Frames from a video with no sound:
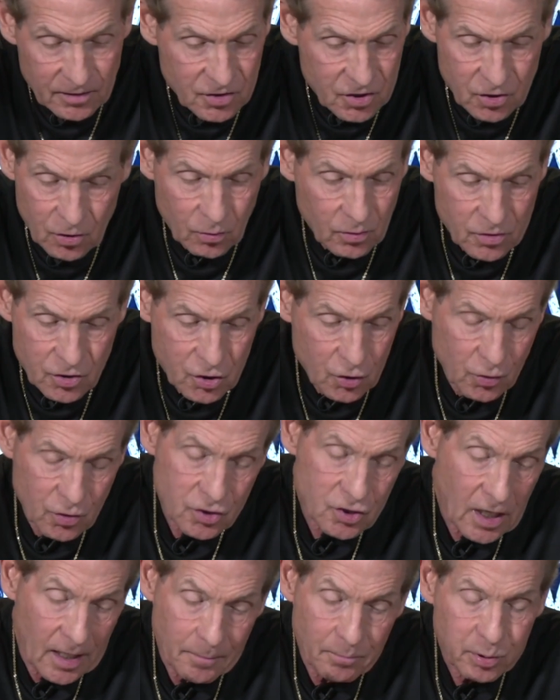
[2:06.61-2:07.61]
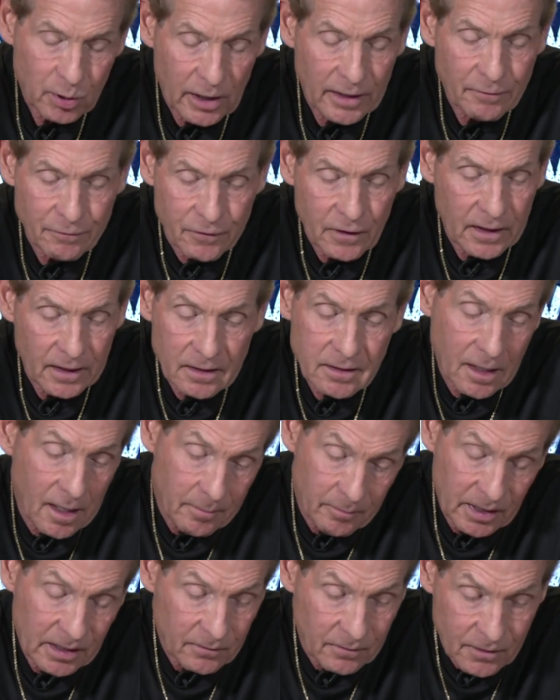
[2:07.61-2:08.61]
So as soon as I play faked, I'm
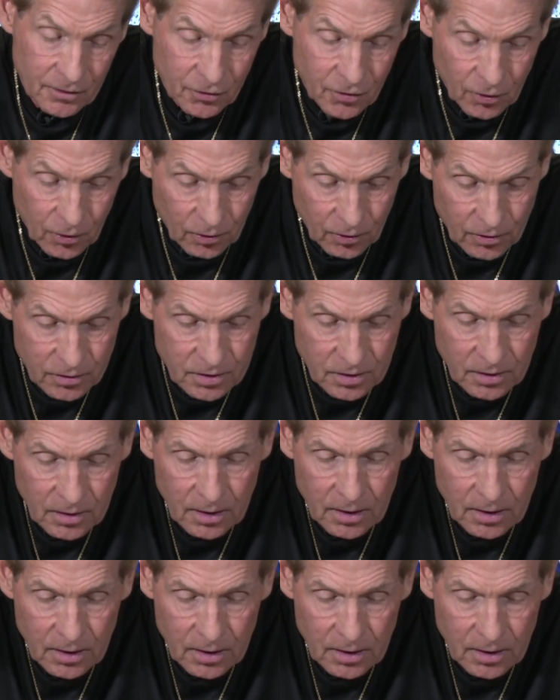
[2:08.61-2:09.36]
hitting the dirt.